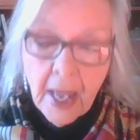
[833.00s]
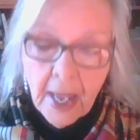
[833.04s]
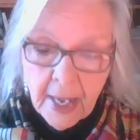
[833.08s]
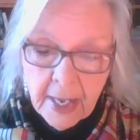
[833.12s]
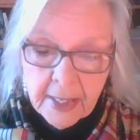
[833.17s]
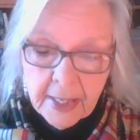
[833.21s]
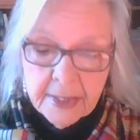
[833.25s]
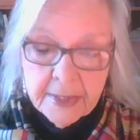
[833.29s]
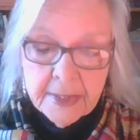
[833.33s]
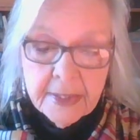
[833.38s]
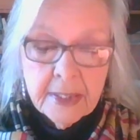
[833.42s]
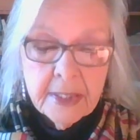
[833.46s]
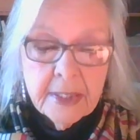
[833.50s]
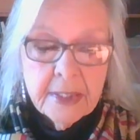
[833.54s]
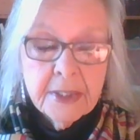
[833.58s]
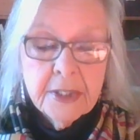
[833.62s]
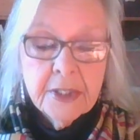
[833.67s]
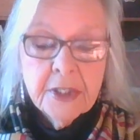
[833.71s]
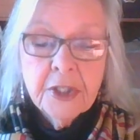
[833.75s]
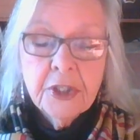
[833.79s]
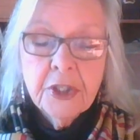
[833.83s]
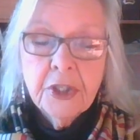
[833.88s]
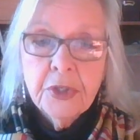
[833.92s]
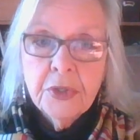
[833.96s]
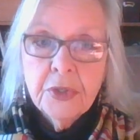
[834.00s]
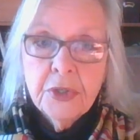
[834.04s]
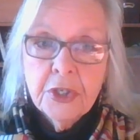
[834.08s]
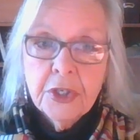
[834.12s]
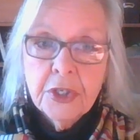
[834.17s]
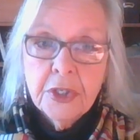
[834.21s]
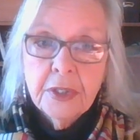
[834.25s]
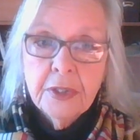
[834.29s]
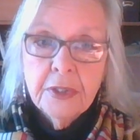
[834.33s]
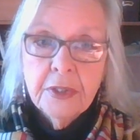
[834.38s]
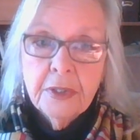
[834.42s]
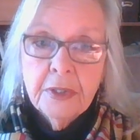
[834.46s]
as an
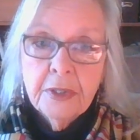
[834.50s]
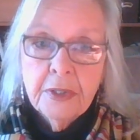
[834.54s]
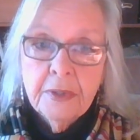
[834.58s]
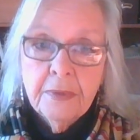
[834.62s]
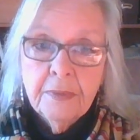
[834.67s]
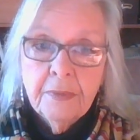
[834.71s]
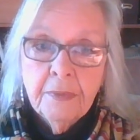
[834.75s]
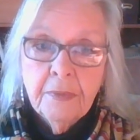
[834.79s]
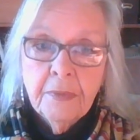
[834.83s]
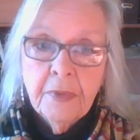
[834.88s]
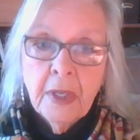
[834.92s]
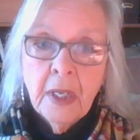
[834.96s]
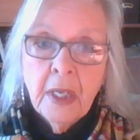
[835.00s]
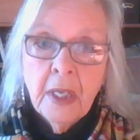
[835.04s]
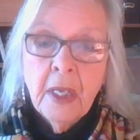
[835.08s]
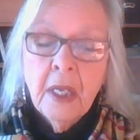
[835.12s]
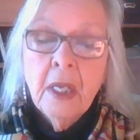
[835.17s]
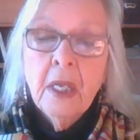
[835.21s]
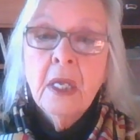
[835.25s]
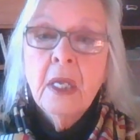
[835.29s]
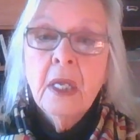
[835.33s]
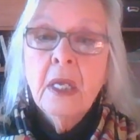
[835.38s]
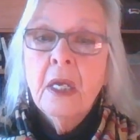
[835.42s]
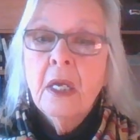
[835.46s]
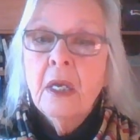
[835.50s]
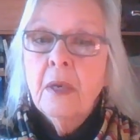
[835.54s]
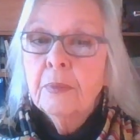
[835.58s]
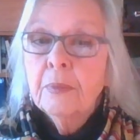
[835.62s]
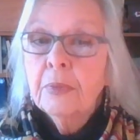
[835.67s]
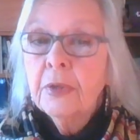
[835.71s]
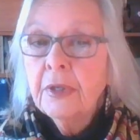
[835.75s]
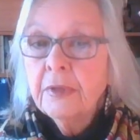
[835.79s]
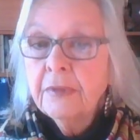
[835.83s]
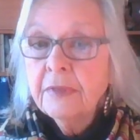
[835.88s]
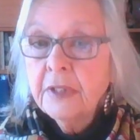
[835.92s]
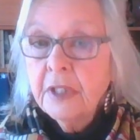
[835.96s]
institution
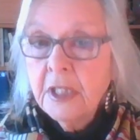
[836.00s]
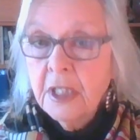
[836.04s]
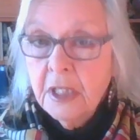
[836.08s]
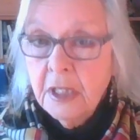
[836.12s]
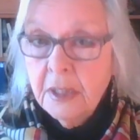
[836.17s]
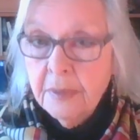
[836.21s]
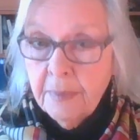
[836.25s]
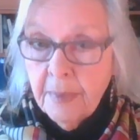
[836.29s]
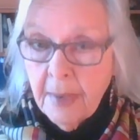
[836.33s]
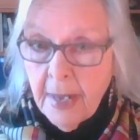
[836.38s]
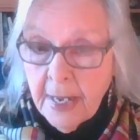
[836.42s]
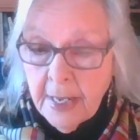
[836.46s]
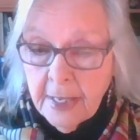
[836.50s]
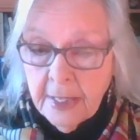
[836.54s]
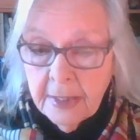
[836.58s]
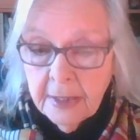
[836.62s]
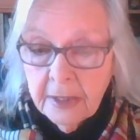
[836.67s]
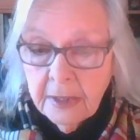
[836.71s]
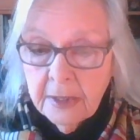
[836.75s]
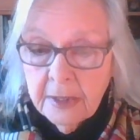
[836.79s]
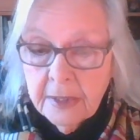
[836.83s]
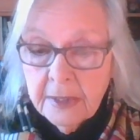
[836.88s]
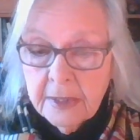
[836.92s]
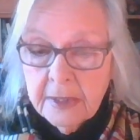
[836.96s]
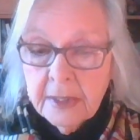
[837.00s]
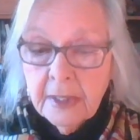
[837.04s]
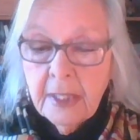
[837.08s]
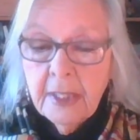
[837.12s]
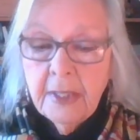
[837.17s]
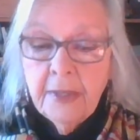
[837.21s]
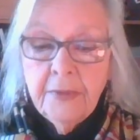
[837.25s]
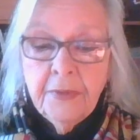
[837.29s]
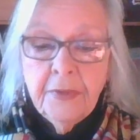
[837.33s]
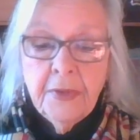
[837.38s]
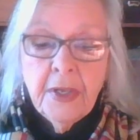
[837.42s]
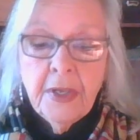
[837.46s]
privileges males
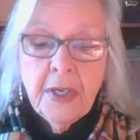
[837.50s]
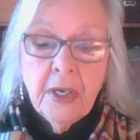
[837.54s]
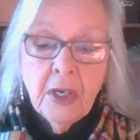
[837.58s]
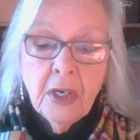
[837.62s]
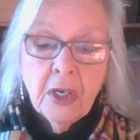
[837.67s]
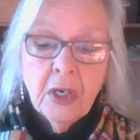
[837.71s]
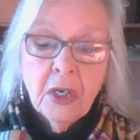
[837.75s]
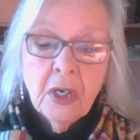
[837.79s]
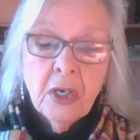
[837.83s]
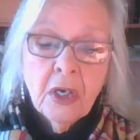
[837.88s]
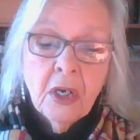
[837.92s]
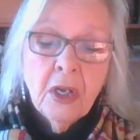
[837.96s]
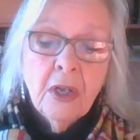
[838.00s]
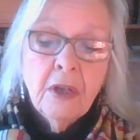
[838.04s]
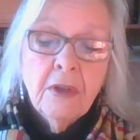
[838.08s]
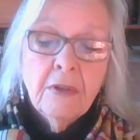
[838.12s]
in their